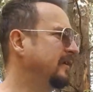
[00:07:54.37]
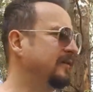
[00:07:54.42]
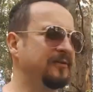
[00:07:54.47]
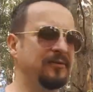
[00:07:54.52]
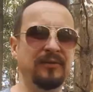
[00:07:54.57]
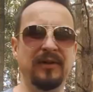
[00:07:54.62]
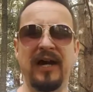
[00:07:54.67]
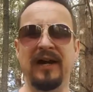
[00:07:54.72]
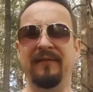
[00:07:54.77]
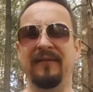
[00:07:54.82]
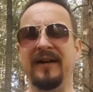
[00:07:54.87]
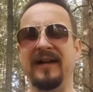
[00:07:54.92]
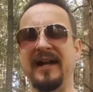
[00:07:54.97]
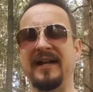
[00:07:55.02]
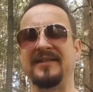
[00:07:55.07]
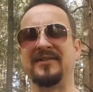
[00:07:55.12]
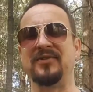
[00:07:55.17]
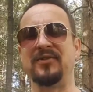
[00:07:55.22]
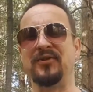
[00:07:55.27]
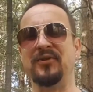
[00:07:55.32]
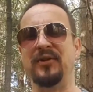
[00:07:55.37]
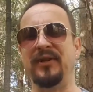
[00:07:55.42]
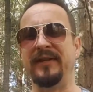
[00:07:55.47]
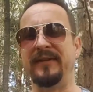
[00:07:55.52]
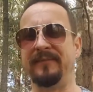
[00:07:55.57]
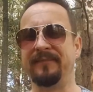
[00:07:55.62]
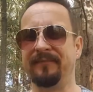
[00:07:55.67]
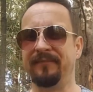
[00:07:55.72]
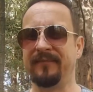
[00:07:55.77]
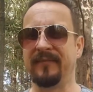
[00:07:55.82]
do I have a guts to do it?
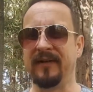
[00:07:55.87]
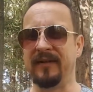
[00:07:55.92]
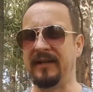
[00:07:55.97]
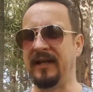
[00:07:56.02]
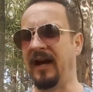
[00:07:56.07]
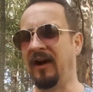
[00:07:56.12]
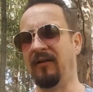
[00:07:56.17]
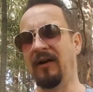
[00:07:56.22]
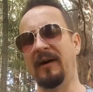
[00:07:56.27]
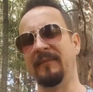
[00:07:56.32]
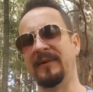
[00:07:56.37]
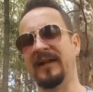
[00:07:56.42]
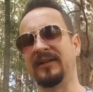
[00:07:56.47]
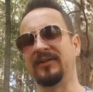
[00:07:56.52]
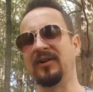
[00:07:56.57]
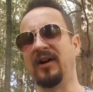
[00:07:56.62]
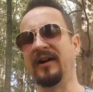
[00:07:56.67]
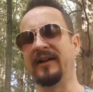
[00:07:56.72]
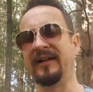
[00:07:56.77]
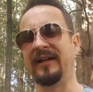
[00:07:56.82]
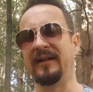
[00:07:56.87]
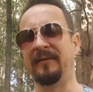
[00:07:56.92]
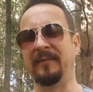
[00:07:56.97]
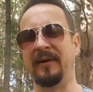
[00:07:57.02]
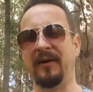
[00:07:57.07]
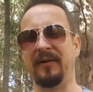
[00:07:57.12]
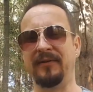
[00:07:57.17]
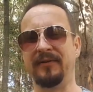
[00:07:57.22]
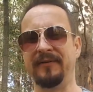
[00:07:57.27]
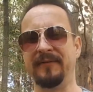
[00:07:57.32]
Now, I'm not talking
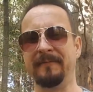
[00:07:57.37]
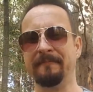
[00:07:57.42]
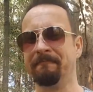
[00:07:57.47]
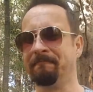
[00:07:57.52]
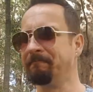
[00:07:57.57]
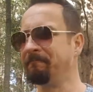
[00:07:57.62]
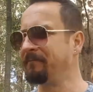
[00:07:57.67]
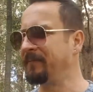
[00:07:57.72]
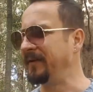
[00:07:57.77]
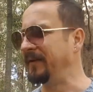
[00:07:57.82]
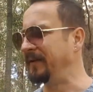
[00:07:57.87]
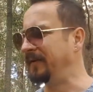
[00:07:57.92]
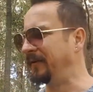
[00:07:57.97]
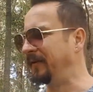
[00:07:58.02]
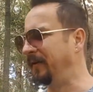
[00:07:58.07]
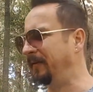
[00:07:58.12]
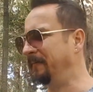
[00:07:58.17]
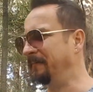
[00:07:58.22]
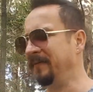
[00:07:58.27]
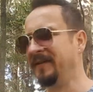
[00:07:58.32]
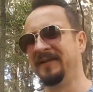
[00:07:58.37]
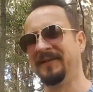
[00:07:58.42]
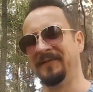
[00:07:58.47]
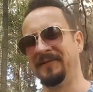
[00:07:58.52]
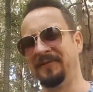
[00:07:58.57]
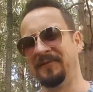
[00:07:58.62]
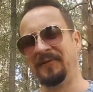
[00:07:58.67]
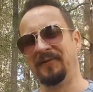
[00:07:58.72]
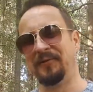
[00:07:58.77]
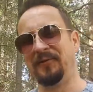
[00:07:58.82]
about, you know,
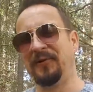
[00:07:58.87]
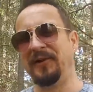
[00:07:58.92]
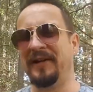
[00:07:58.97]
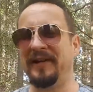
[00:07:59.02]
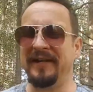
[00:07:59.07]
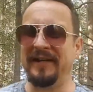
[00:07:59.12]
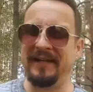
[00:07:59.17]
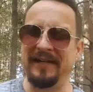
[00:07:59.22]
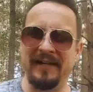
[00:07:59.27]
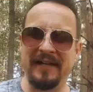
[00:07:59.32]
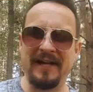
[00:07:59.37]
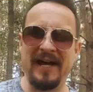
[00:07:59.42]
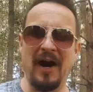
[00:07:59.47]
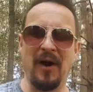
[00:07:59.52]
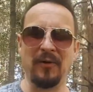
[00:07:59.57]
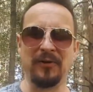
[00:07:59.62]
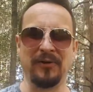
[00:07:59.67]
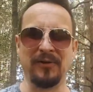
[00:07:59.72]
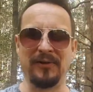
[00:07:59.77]
you know, going in and out